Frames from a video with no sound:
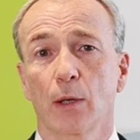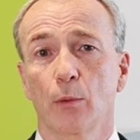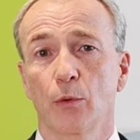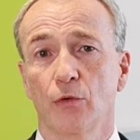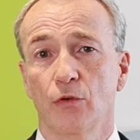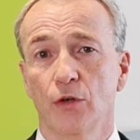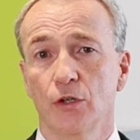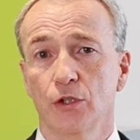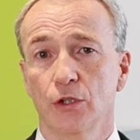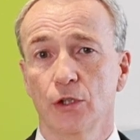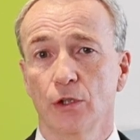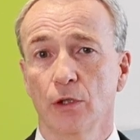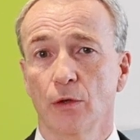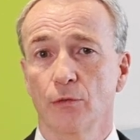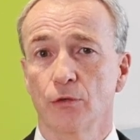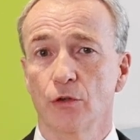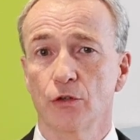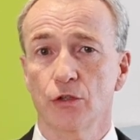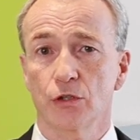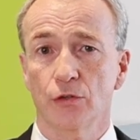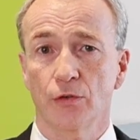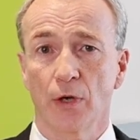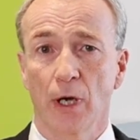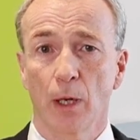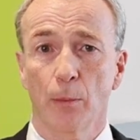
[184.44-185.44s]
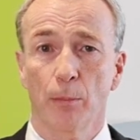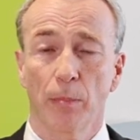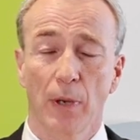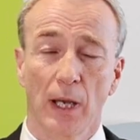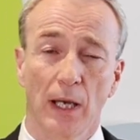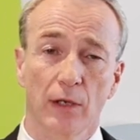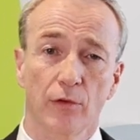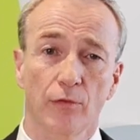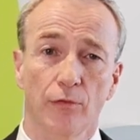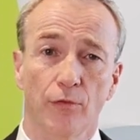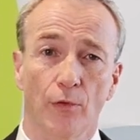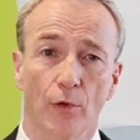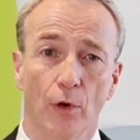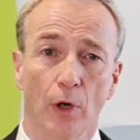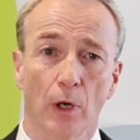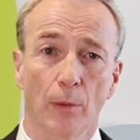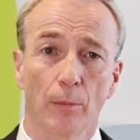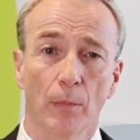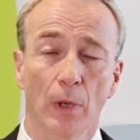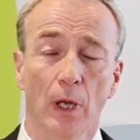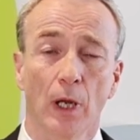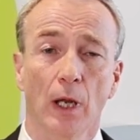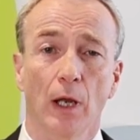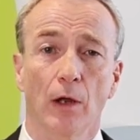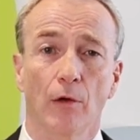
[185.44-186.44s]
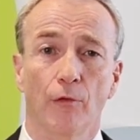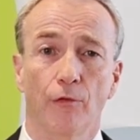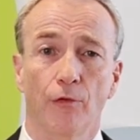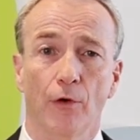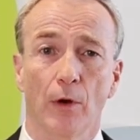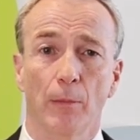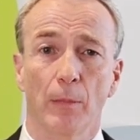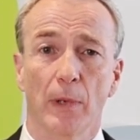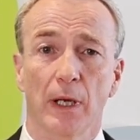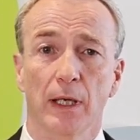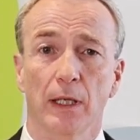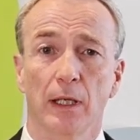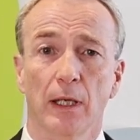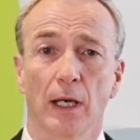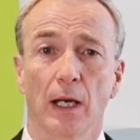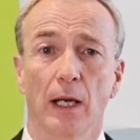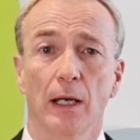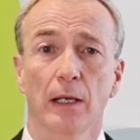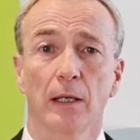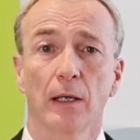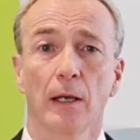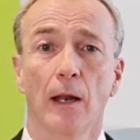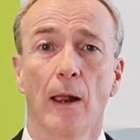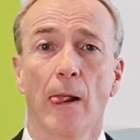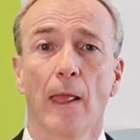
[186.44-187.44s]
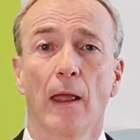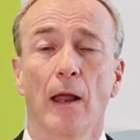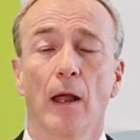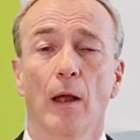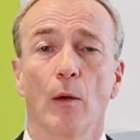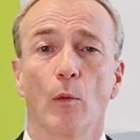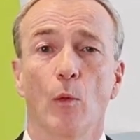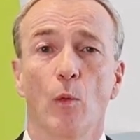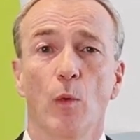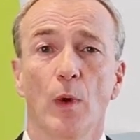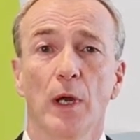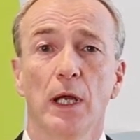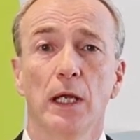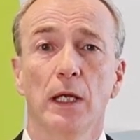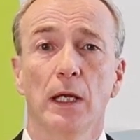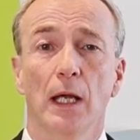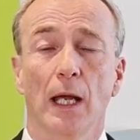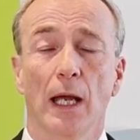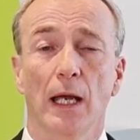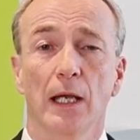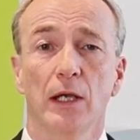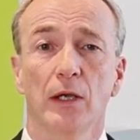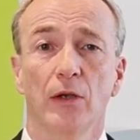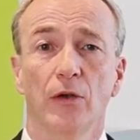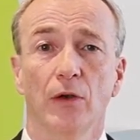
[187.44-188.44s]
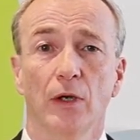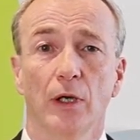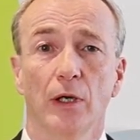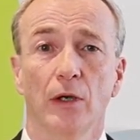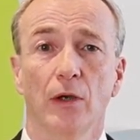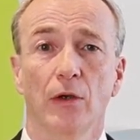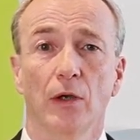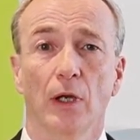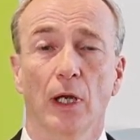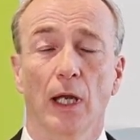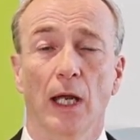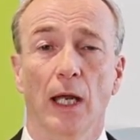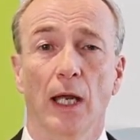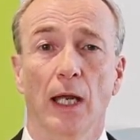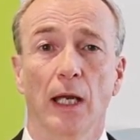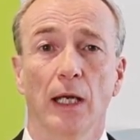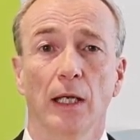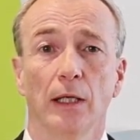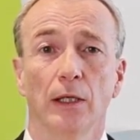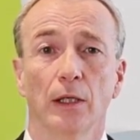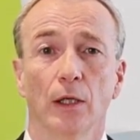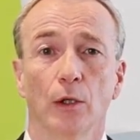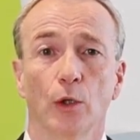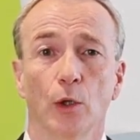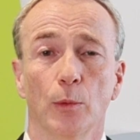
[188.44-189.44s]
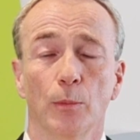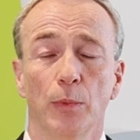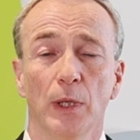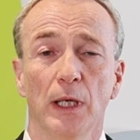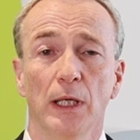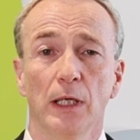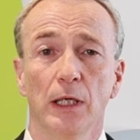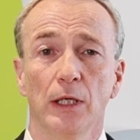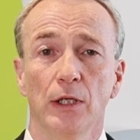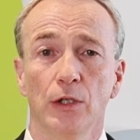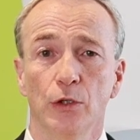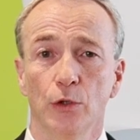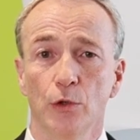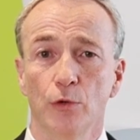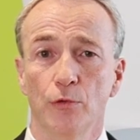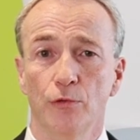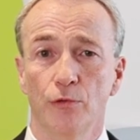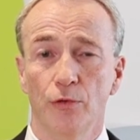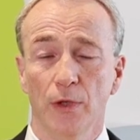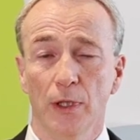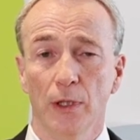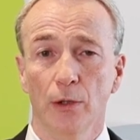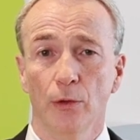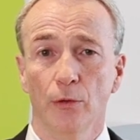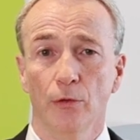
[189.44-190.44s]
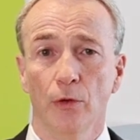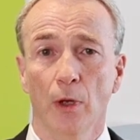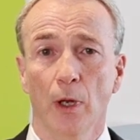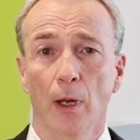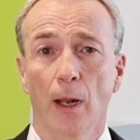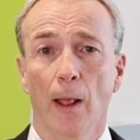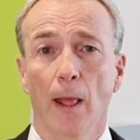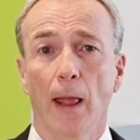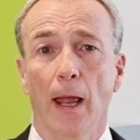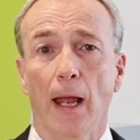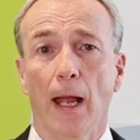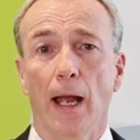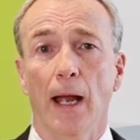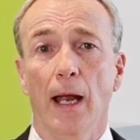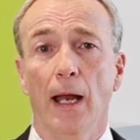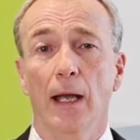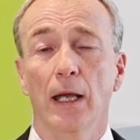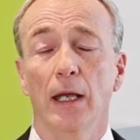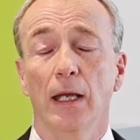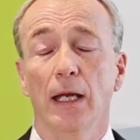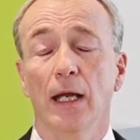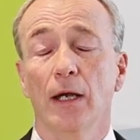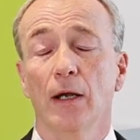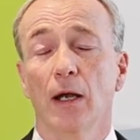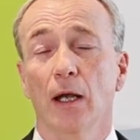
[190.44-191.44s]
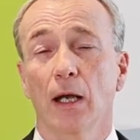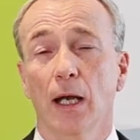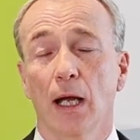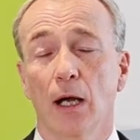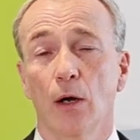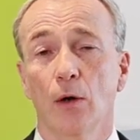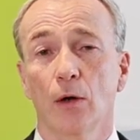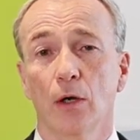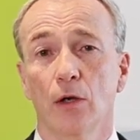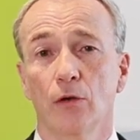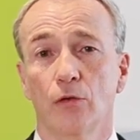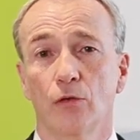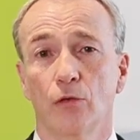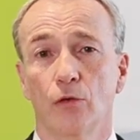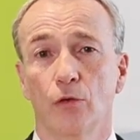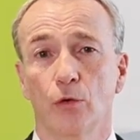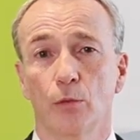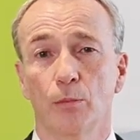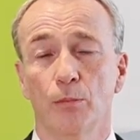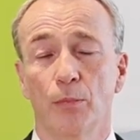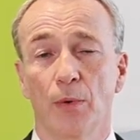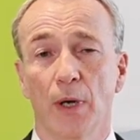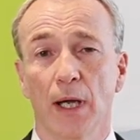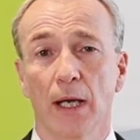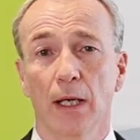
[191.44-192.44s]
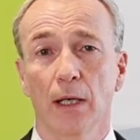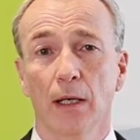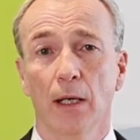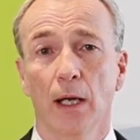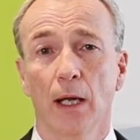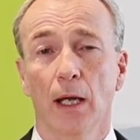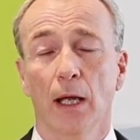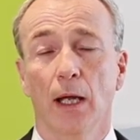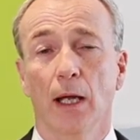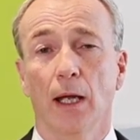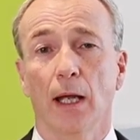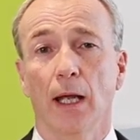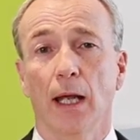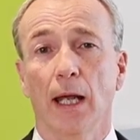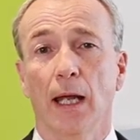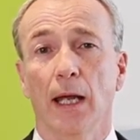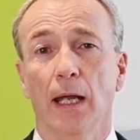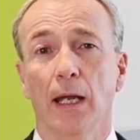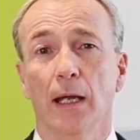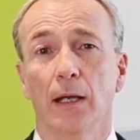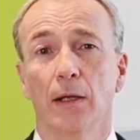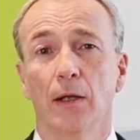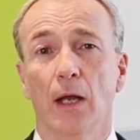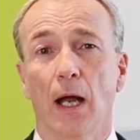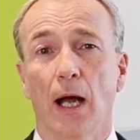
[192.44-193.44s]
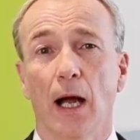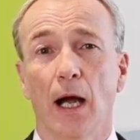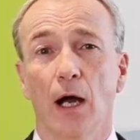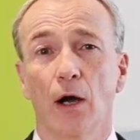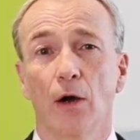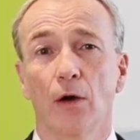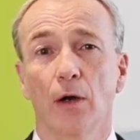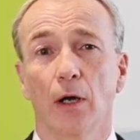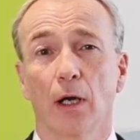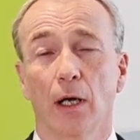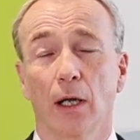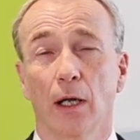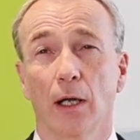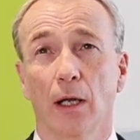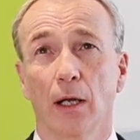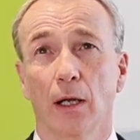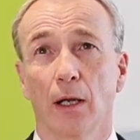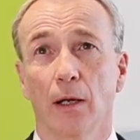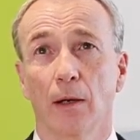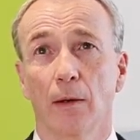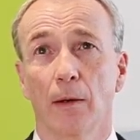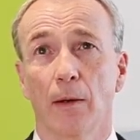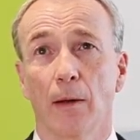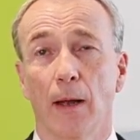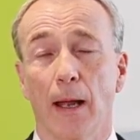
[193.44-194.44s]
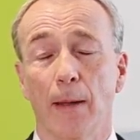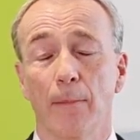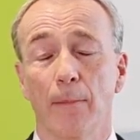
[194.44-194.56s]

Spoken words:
acquisition of the Sorel platform from Ethan, we entered a completely new field, and it allowed us to bring our